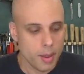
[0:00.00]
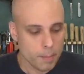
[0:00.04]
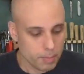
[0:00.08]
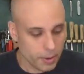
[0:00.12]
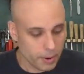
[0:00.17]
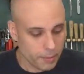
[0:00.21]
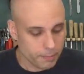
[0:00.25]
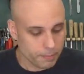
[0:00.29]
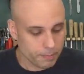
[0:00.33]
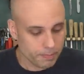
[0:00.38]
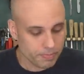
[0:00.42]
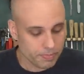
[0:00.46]

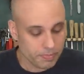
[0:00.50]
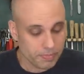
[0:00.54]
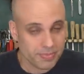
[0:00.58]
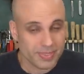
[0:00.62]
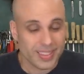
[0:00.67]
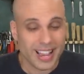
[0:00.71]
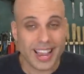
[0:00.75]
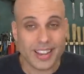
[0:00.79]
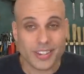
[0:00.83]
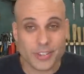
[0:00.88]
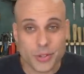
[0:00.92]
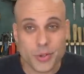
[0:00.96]
But
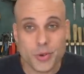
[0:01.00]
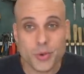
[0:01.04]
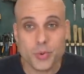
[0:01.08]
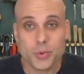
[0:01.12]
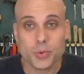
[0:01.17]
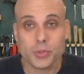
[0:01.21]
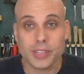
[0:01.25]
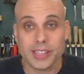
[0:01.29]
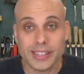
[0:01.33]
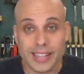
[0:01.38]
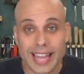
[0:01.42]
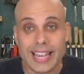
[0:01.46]
I
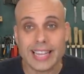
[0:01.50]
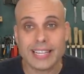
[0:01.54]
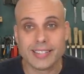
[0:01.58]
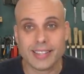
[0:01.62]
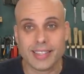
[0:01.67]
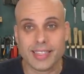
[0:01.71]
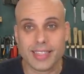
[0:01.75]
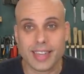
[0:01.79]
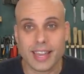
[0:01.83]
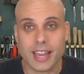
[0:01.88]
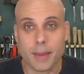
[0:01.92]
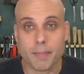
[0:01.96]
do like
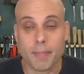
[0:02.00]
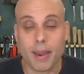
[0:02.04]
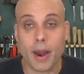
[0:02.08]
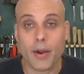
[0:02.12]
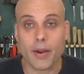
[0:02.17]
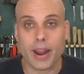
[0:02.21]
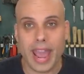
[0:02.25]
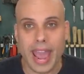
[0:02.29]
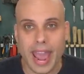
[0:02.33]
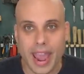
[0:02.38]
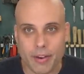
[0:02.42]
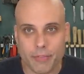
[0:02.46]
to think
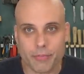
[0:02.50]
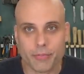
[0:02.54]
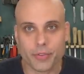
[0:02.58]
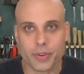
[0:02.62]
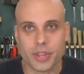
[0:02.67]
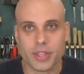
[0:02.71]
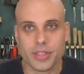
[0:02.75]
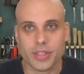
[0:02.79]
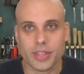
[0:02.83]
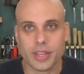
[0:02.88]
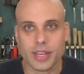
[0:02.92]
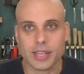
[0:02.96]
about
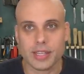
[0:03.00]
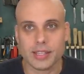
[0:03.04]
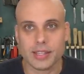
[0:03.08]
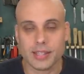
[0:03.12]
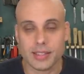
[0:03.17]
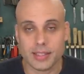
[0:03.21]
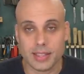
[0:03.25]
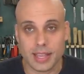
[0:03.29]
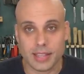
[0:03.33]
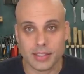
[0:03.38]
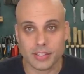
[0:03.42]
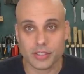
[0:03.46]
everything
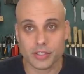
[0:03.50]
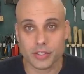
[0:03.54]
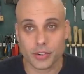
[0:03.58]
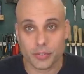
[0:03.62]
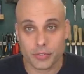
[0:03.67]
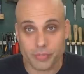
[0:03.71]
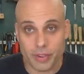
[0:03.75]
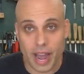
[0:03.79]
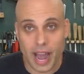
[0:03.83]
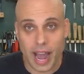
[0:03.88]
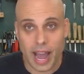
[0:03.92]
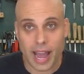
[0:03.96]
that they
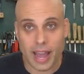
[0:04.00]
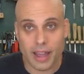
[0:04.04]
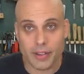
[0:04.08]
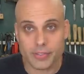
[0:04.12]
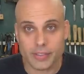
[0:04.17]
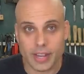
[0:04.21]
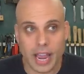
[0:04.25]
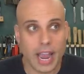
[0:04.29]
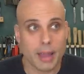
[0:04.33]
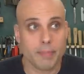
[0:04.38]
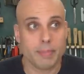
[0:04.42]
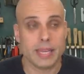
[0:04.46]

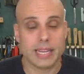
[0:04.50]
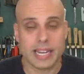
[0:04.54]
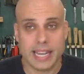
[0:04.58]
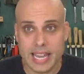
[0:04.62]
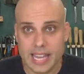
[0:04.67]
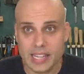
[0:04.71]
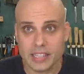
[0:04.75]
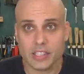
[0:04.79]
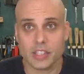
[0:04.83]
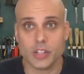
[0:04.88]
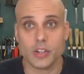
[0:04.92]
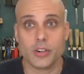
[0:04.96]
survived. I mean,
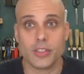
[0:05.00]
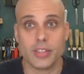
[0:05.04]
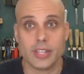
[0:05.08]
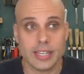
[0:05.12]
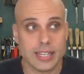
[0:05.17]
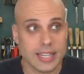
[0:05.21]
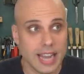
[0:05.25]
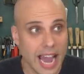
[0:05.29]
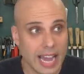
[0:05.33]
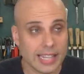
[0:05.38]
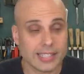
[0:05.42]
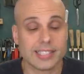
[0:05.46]
Hitler, the
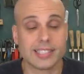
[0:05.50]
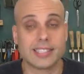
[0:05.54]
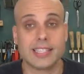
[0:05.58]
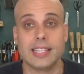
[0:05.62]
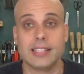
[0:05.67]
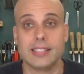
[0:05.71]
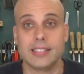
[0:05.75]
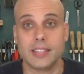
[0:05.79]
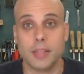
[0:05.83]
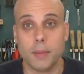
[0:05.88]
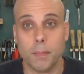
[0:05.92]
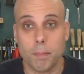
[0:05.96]

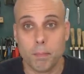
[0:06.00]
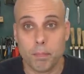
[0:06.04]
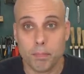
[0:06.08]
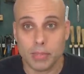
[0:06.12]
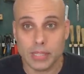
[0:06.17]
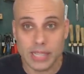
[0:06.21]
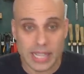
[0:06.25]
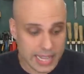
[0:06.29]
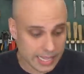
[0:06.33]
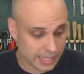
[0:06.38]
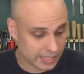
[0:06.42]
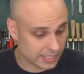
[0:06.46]
Nazis, the
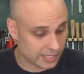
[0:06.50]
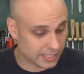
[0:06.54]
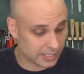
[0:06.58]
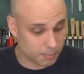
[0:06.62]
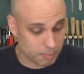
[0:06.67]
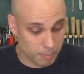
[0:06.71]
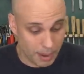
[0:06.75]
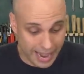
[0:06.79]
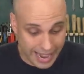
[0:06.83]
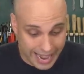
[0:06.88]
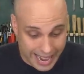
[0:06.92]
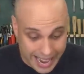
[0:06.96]
Blitz,
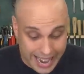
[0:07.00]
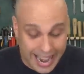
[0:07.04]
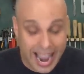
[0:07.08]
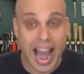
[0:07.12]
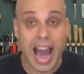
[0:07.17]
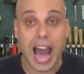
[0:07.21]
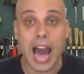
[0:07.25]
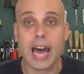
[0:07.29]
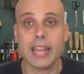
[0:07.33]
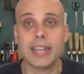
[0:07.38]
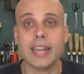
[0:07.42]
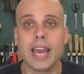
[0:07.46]
my
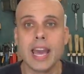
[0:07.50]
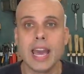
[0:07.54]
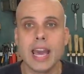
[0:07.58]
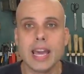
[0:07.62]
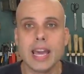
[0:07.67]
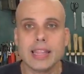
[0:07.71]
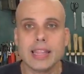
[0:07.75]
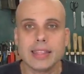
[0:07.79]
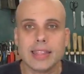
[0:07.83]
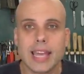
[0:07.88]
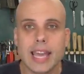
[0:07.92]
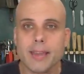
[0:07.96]
God,
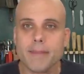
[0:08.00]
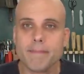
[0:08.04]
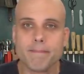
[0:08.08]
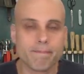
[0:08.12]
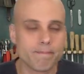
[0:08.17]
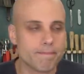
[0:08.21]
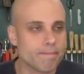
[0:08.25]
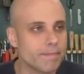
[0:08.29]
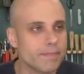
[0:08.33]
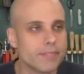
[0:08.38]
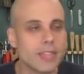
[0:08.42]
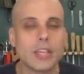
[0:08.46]
they,
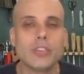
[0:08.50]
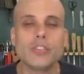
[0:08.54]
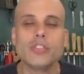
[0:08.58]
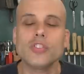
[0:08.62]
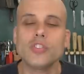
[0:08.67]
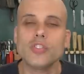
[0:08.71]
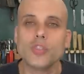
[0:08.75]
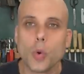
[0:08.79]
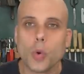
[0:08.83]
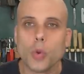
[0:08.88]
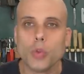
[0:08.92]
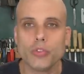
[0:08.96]
they
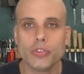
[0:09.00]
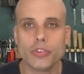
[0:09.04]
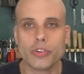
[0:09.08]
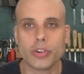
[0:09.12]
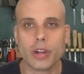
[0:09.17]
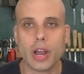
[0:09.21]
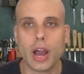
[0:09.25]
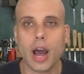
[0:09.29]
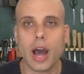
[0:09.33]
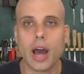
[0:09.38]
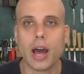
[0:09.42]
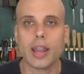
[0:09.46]

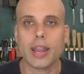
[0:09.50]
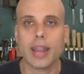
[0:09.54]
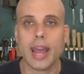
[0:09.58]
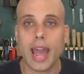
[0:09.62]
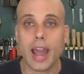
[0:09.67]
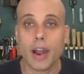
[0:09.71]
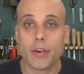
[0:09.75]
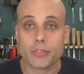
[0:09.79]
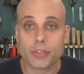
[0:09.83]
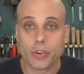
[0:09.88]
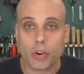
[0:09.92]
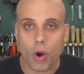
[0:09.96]
soldiered on
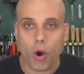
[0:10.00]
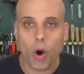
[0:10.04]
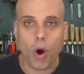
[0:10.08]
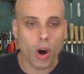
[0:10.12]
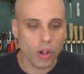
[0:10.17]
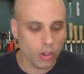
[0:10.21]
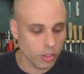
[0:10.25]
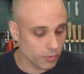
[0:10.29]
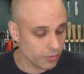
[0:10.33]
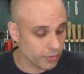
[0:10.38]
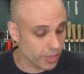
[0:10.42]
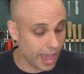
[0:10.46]
after
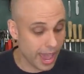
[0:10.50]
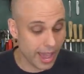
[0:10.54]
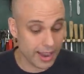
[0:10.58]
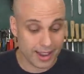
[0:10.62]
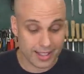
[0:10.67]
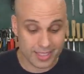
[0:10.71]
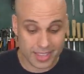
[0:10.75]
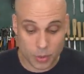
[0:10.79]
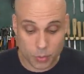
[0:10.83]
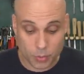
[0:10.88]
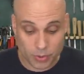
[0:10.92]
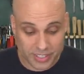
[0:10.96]
all of that,
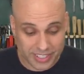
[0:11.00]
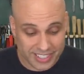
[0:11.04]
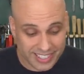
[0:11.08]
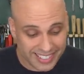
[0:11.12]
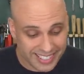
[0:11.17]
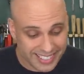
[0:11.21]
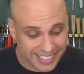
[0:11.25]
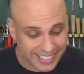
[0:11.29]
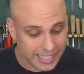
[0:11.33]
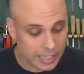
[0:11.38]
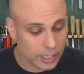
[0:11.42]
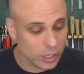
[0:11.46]
and they were
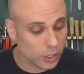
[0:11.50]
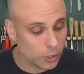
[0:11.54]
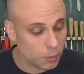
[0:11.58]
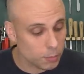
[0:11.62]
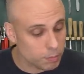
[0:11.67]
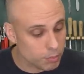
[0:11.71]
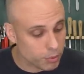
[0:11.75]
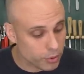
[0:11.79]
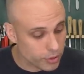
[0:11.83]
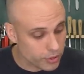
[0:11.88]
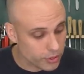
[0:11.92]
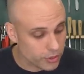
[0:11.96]
still
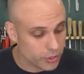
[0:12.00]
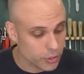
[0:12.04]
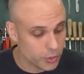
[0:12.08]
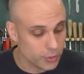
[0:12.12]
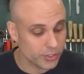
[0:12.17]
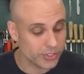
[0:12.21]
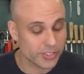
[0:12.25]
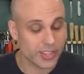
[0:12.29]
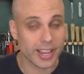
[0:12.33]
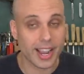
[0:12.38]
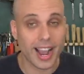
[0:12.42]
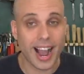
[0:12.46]

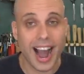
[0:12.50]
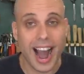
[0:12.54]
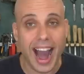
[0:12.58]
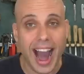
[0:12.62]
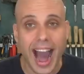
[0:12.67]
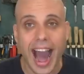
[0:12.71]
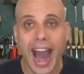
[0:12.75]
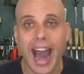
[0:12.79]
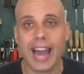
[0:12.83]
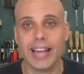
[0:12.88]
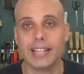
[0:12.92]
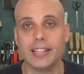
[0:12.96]
producing a
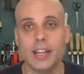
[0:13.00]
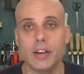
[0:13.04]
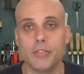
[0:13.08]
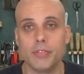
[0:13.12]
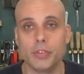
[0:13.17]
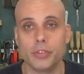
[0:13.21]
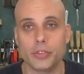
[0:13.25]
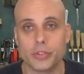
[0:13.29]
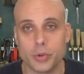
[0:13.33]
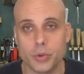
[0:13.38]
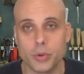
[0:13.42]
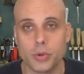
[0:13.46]

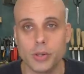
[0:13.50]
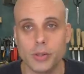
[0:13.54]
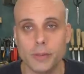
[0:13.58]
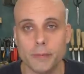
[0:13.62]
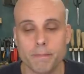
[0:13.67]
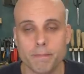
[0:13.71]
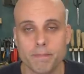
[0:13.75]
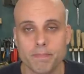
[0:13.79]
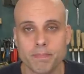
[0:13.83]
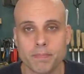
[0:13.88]
high-level tool.